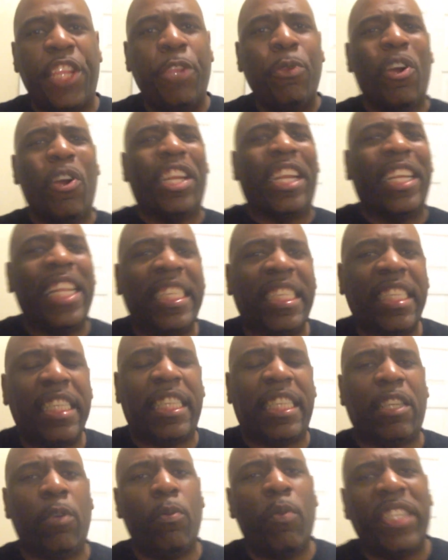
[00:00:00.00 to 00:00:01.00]
And then you're going to
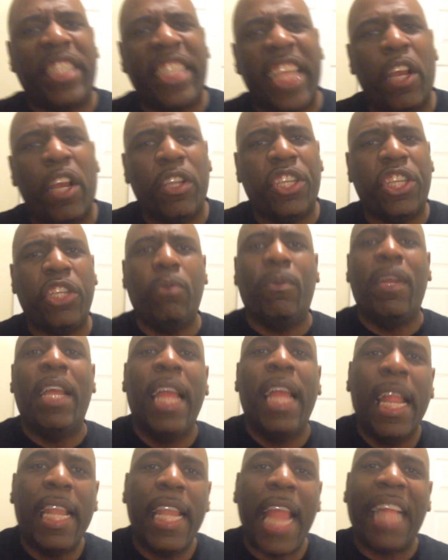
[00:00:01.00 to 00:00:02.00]
listen to someone tell you
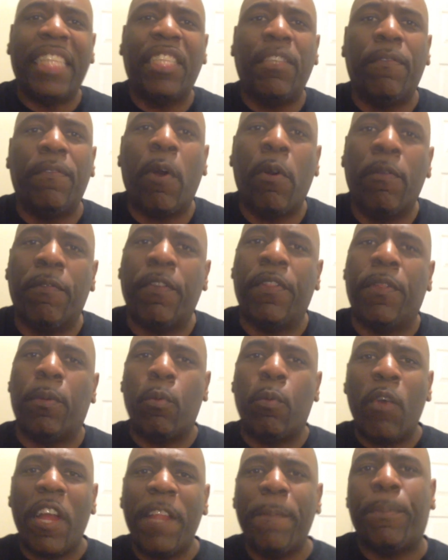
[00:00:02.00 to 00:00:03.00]
not to vote for
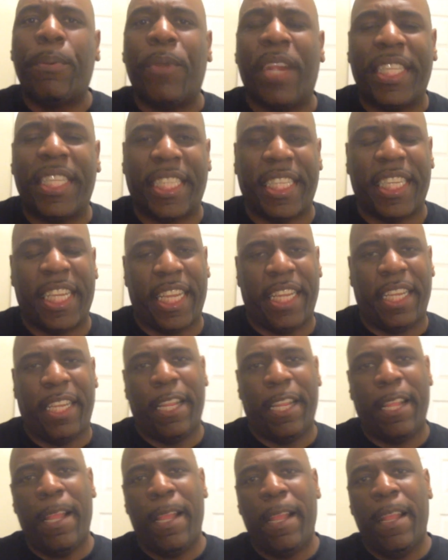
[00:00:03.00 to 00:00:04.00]
the one president
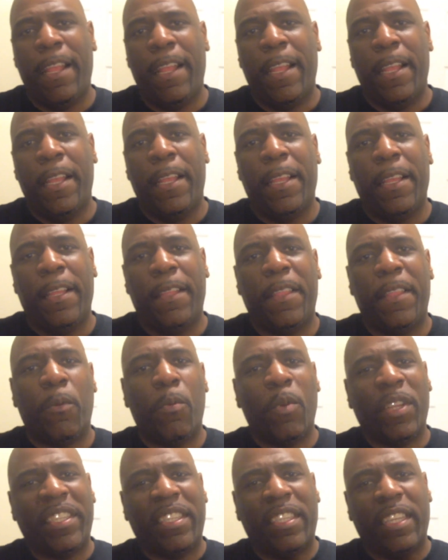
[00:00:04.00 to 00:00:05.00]

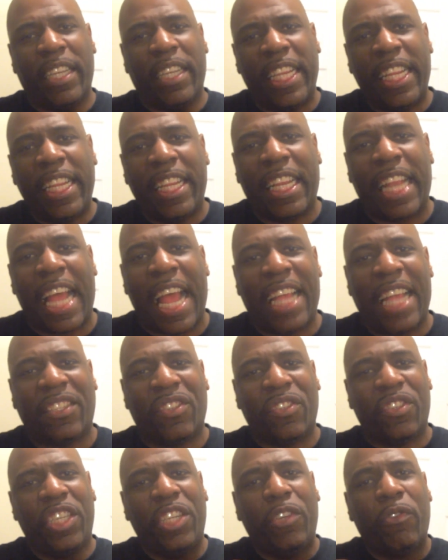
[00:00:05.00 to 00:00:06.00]
that wants to
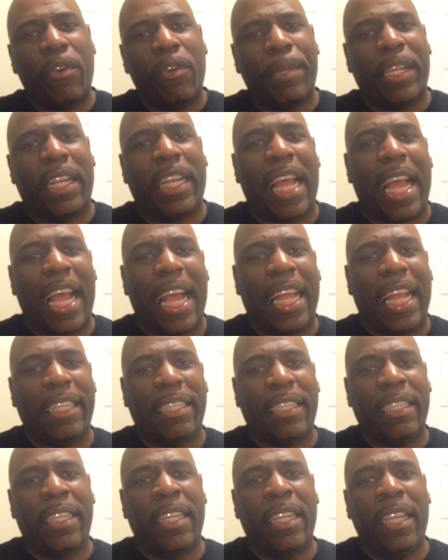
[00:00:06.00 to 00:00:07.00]
legalize or
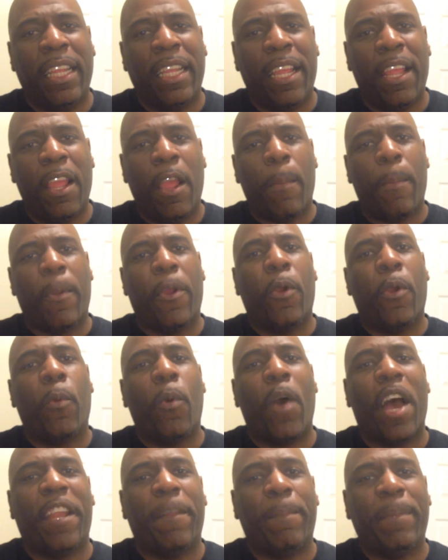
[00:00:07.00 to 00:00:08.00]
decriminalize
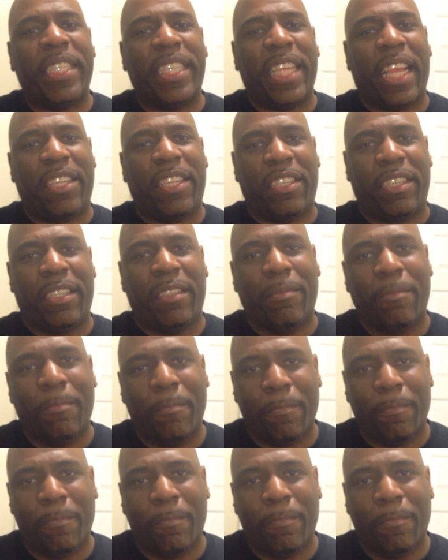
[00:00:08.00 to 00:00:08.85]
marijuana possession.